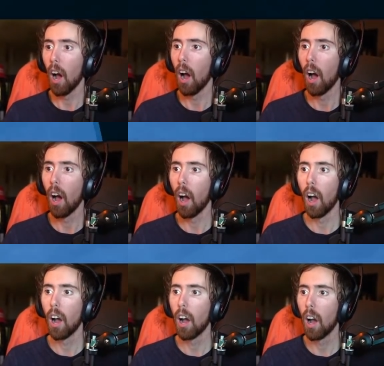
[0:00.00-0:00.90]

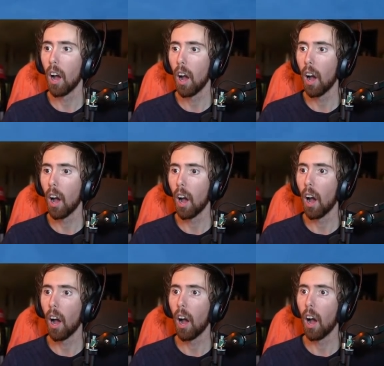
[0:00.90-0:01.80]

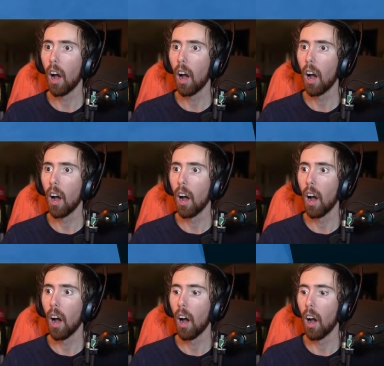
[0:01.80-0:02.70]

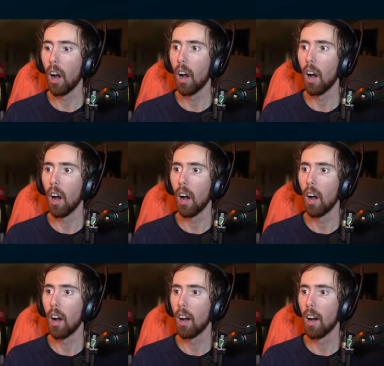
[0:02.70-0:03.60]

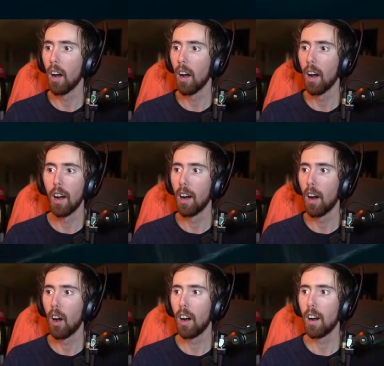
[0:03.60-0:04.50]

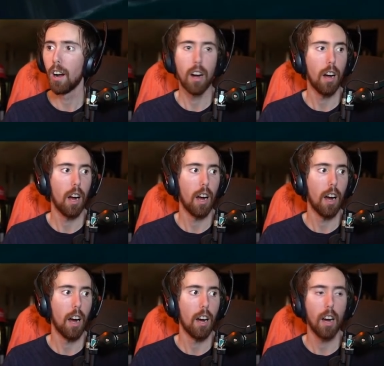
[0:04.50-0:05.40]

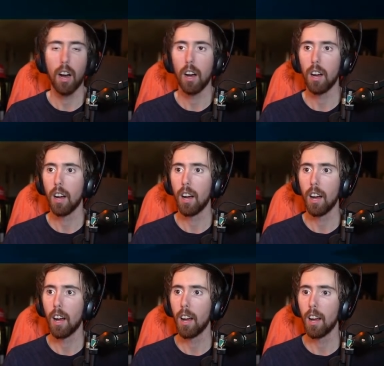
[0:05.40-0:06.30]

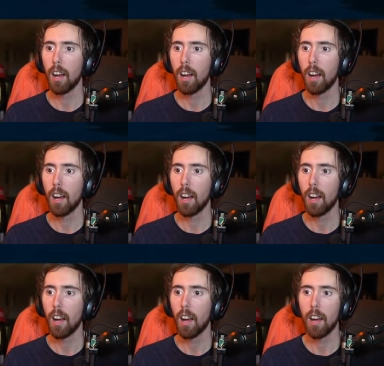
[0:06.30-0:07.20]

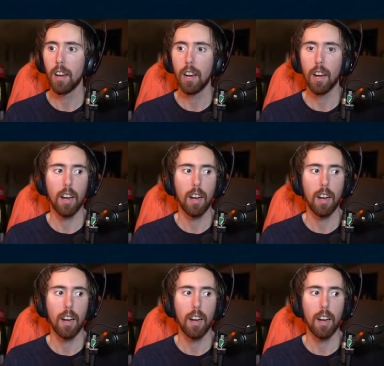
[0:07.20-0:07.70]
Nothing is said.